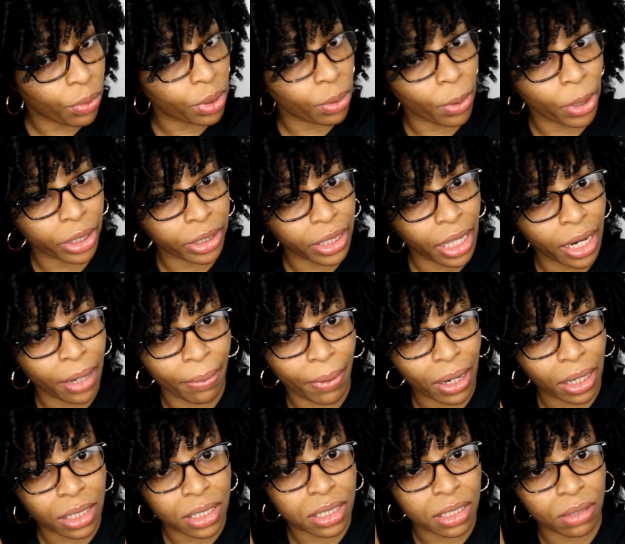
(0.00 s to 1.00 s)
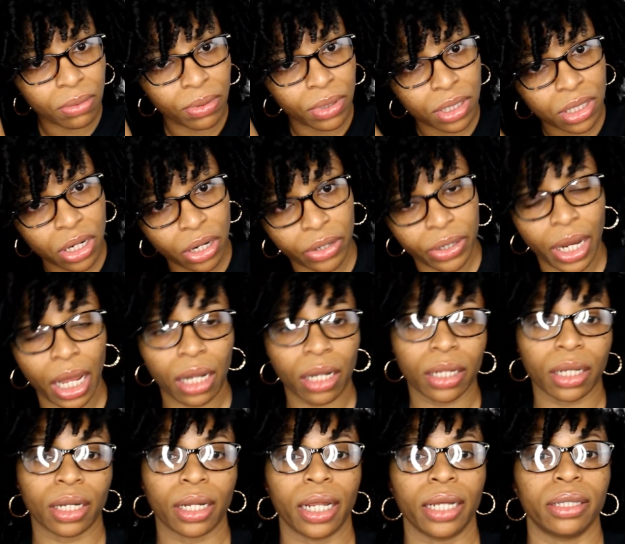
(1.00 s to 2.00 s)
have worked out, it probably still would have turned out
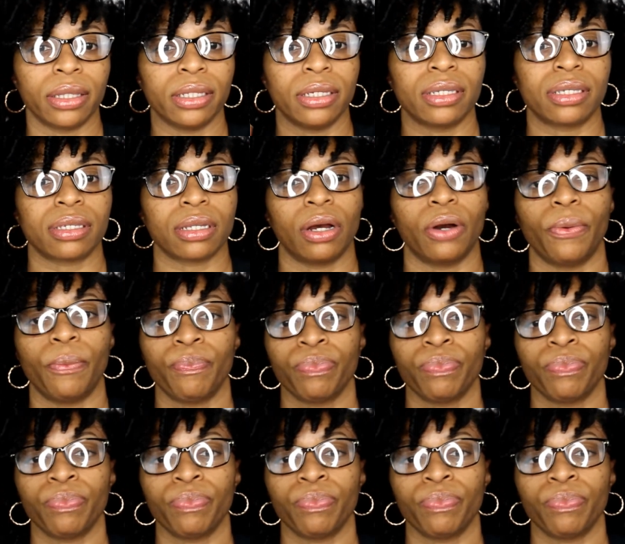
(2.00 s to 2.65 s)
looking like this. So